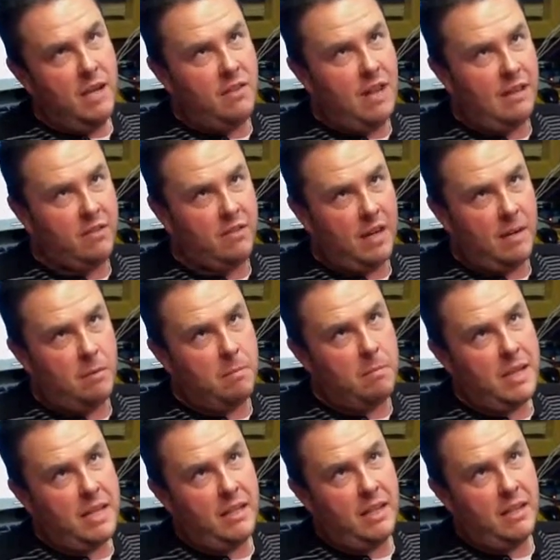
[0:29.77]
next time we
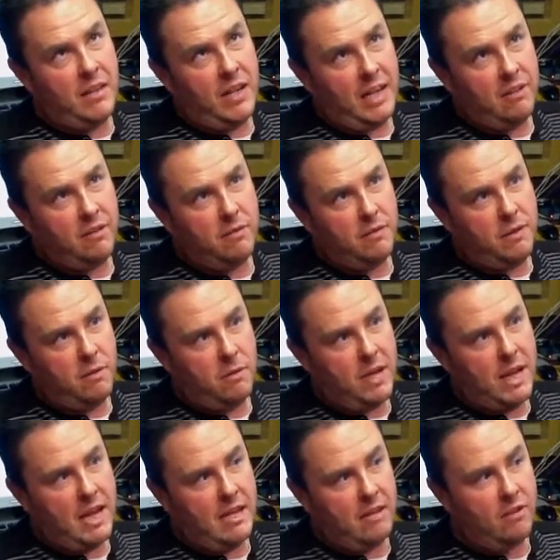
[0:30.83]
meet in the next few
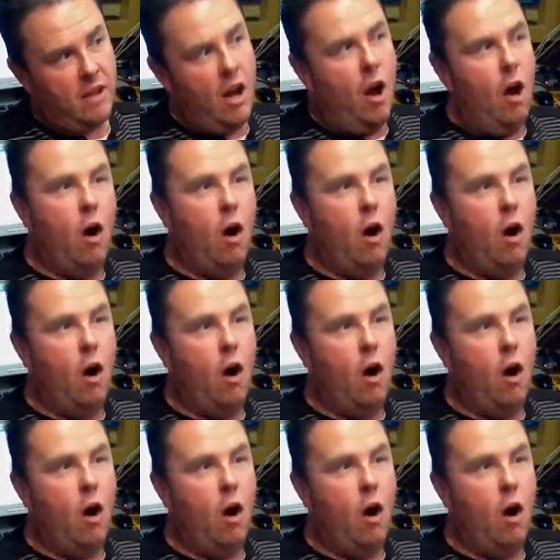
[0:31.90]
days.